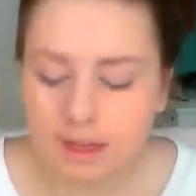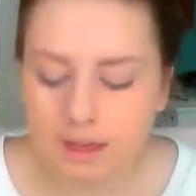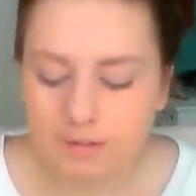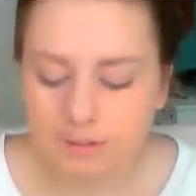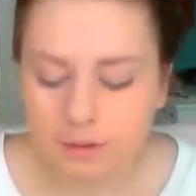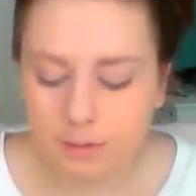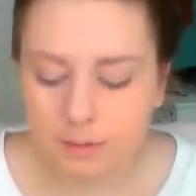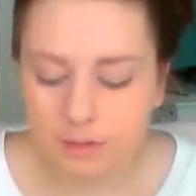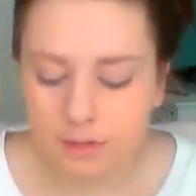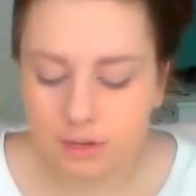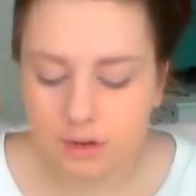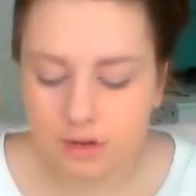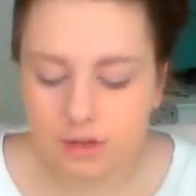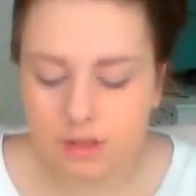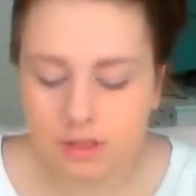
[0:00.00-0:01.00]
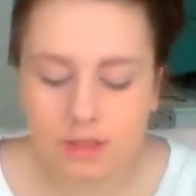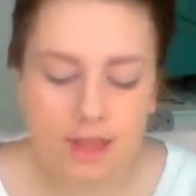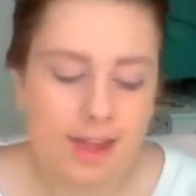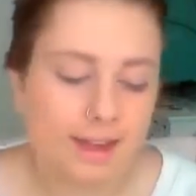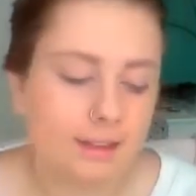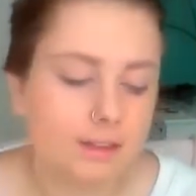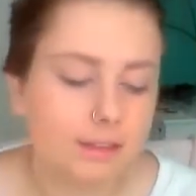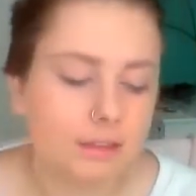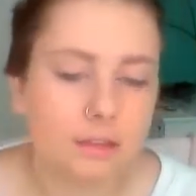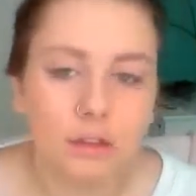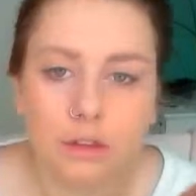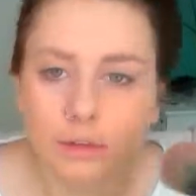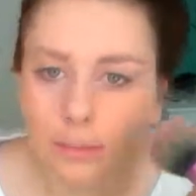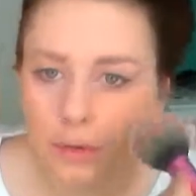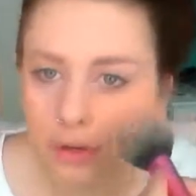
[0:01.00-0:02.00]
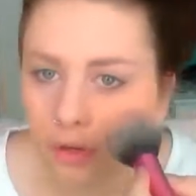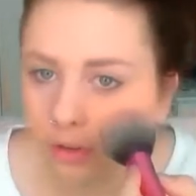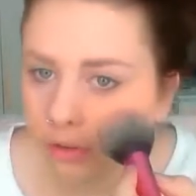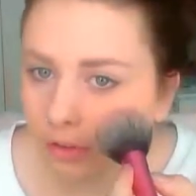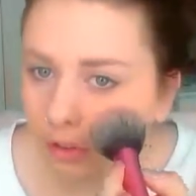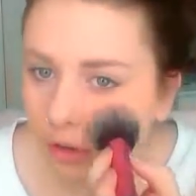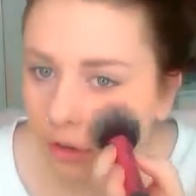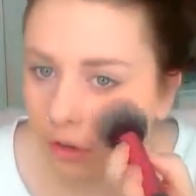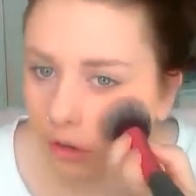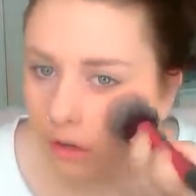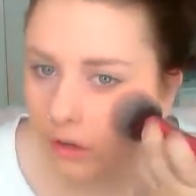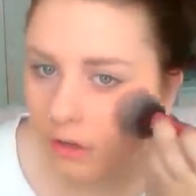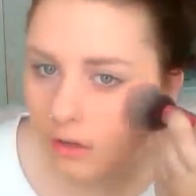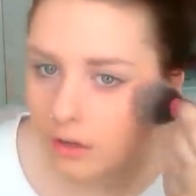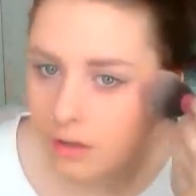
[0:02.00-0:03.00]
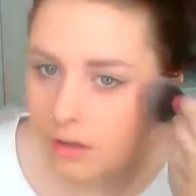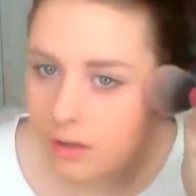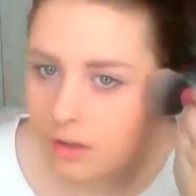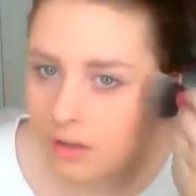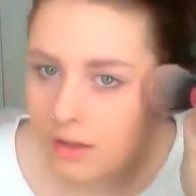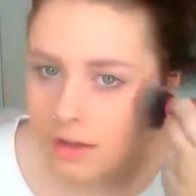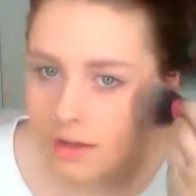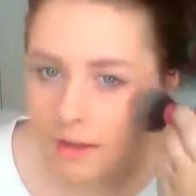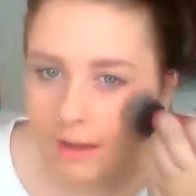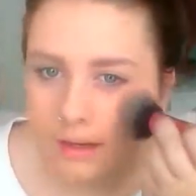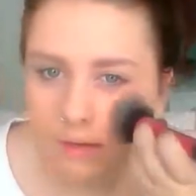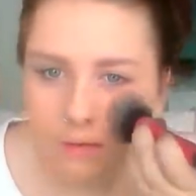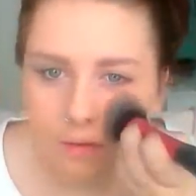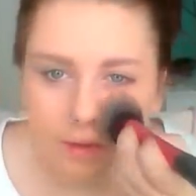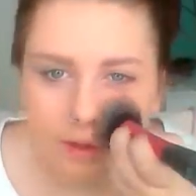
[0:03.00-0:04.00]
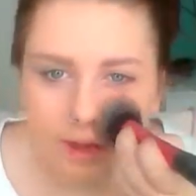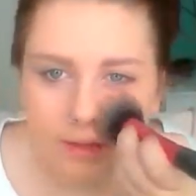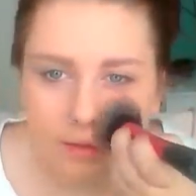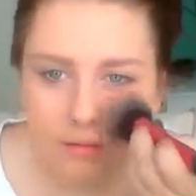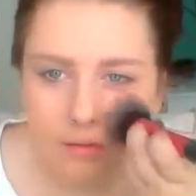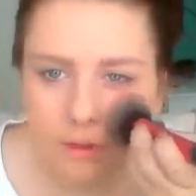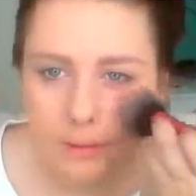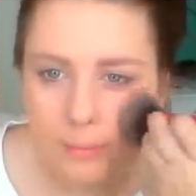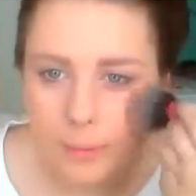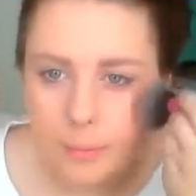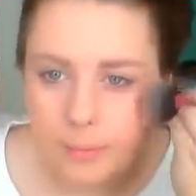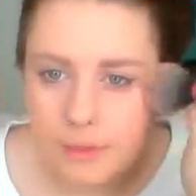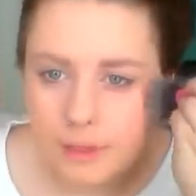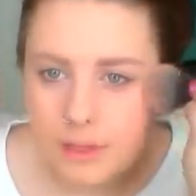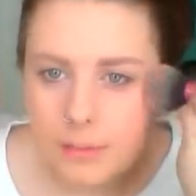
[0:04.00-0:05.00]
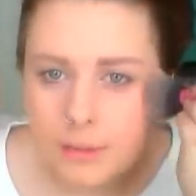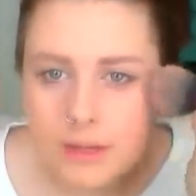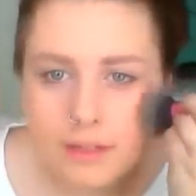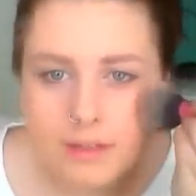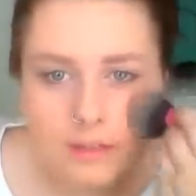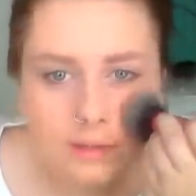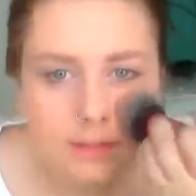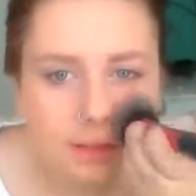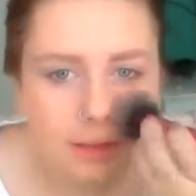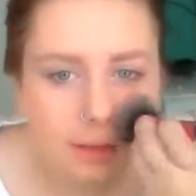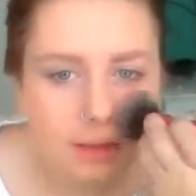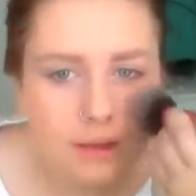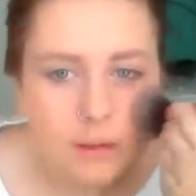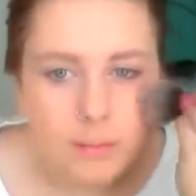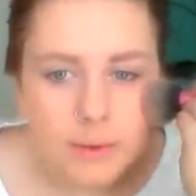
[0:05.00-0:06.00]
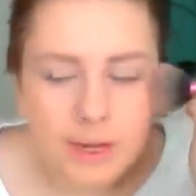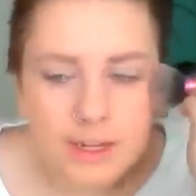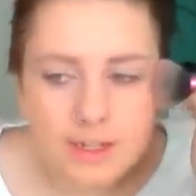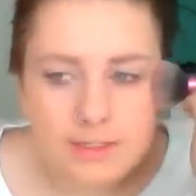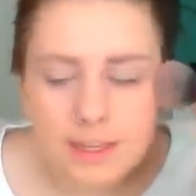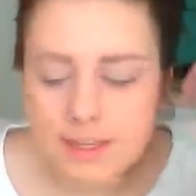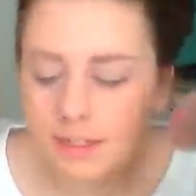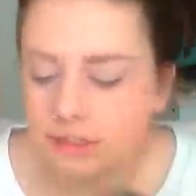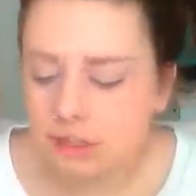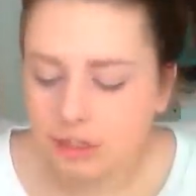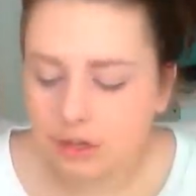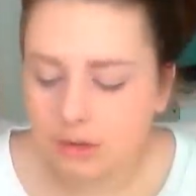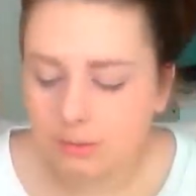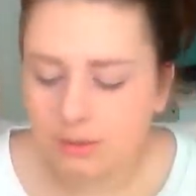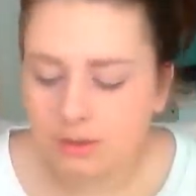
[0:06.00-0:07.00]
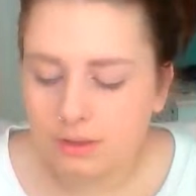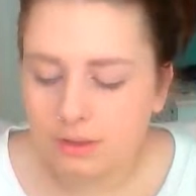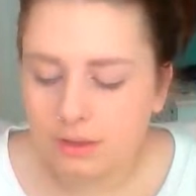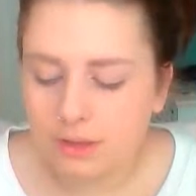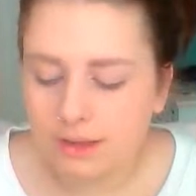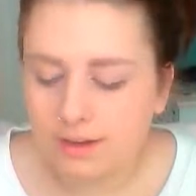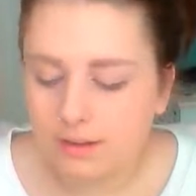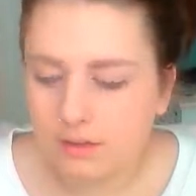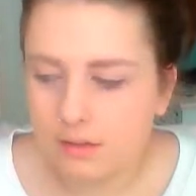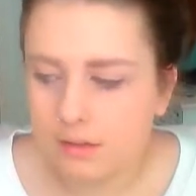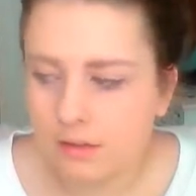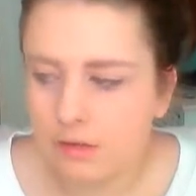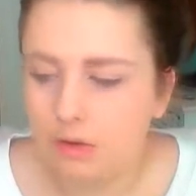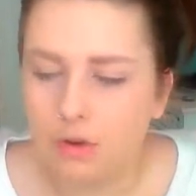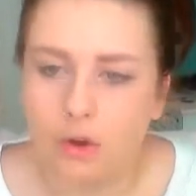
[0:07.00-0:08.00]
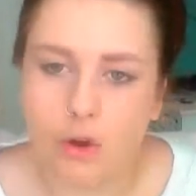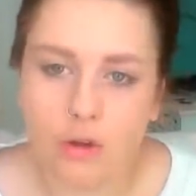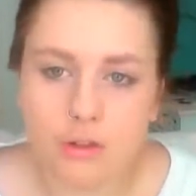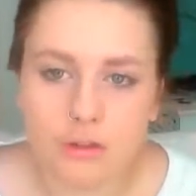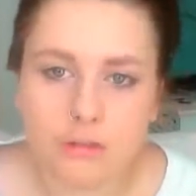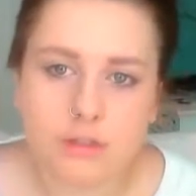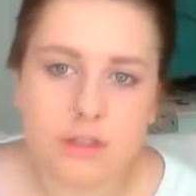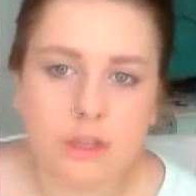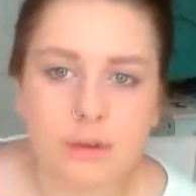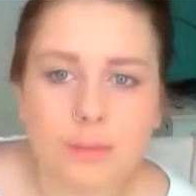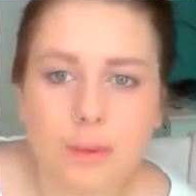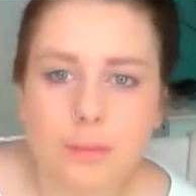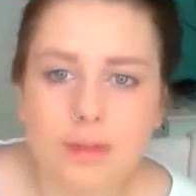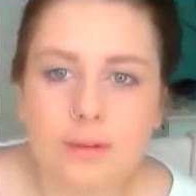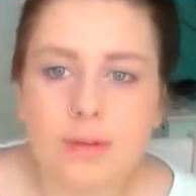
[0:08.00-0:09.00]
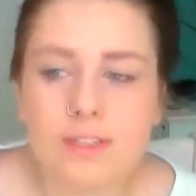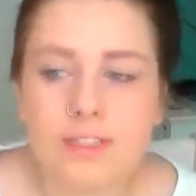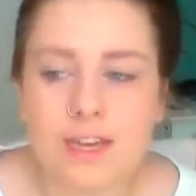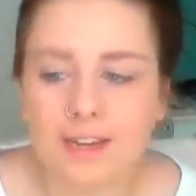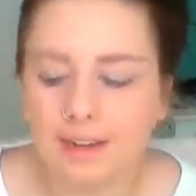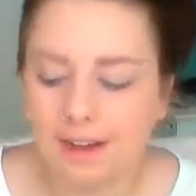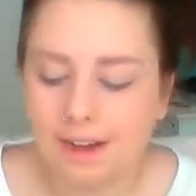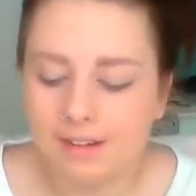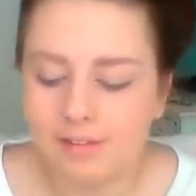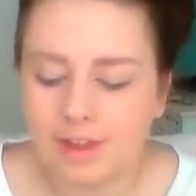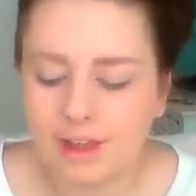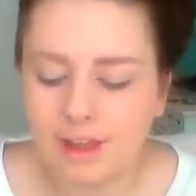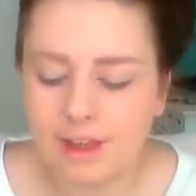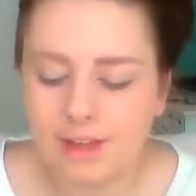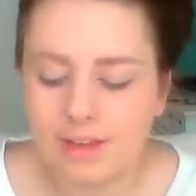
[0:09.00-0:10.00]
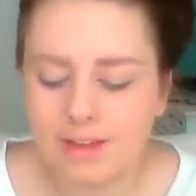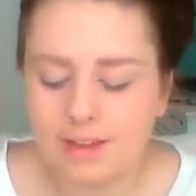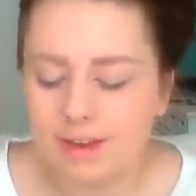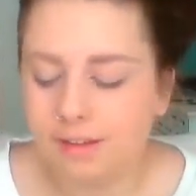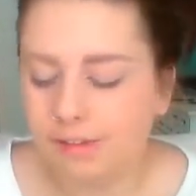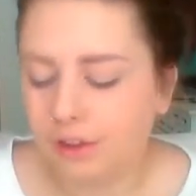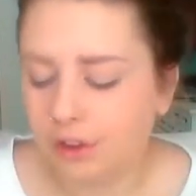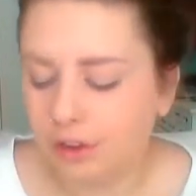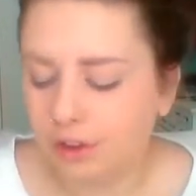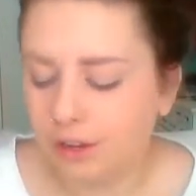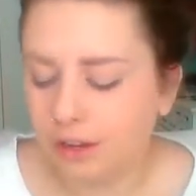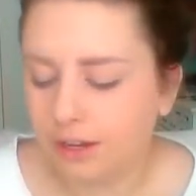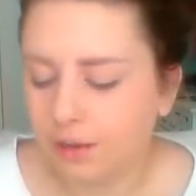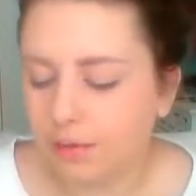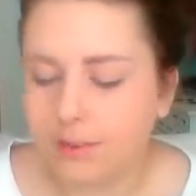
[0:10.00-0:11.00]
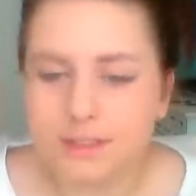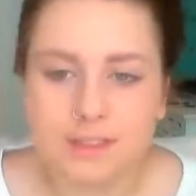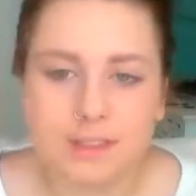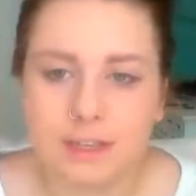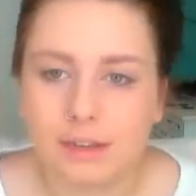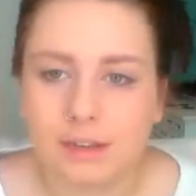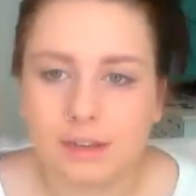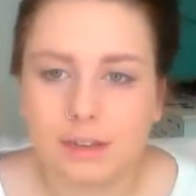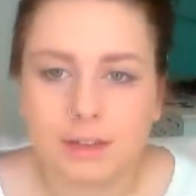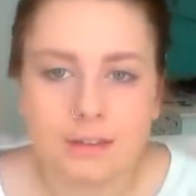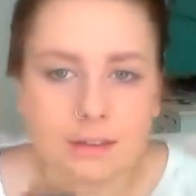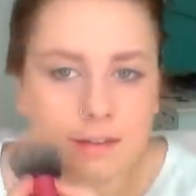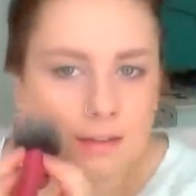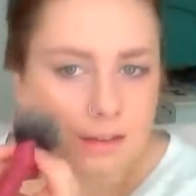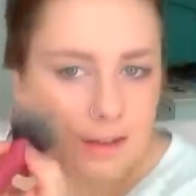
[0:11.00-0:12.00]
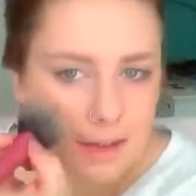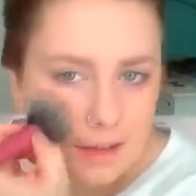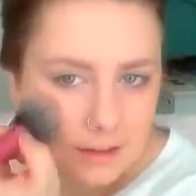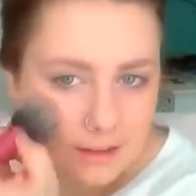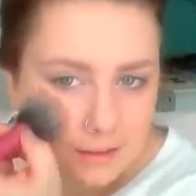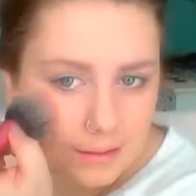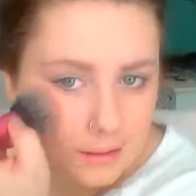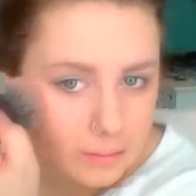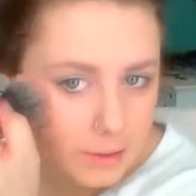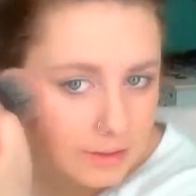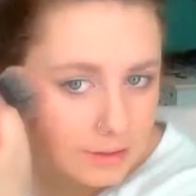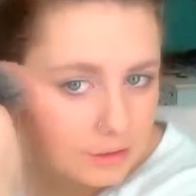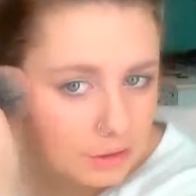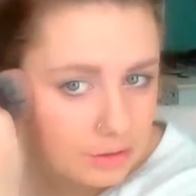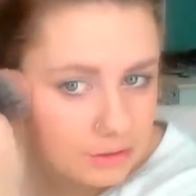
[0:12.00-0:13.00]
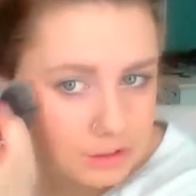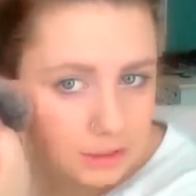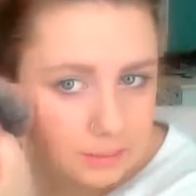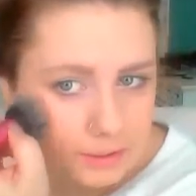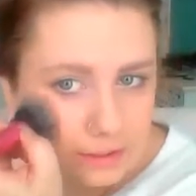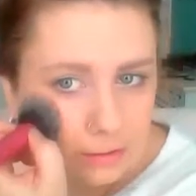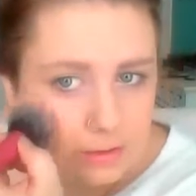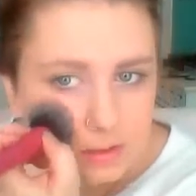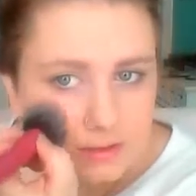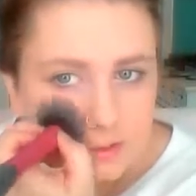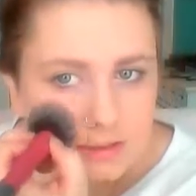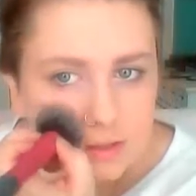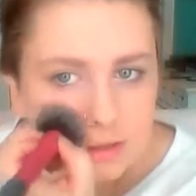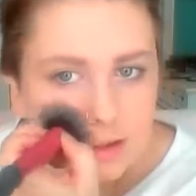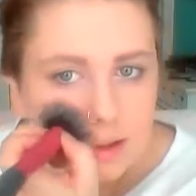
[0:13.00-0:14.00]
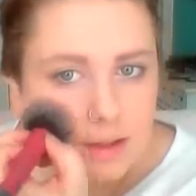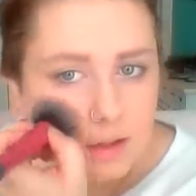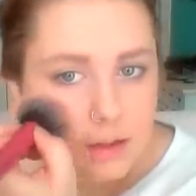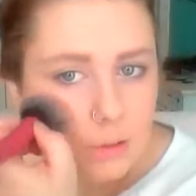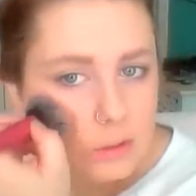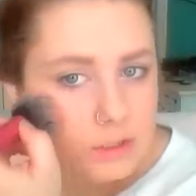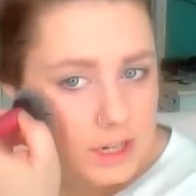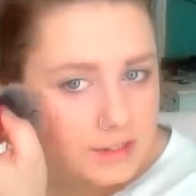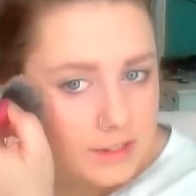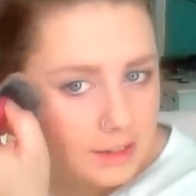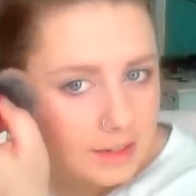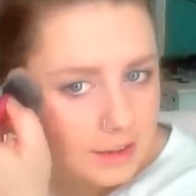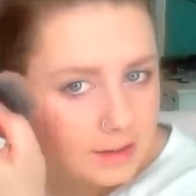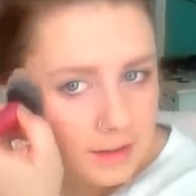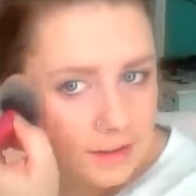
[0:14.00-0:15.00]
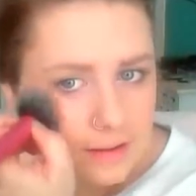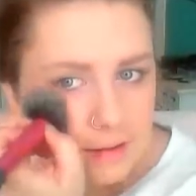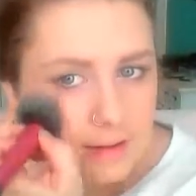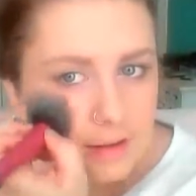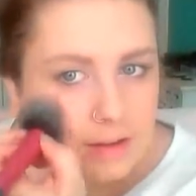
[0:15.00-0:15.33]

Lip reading: Everyone likes the Luminoso and all that, the really popular ones. But I decided to go with like the not so popular ones. Like, I've never heard anyone say anything about the Dolce Pink ones, which I think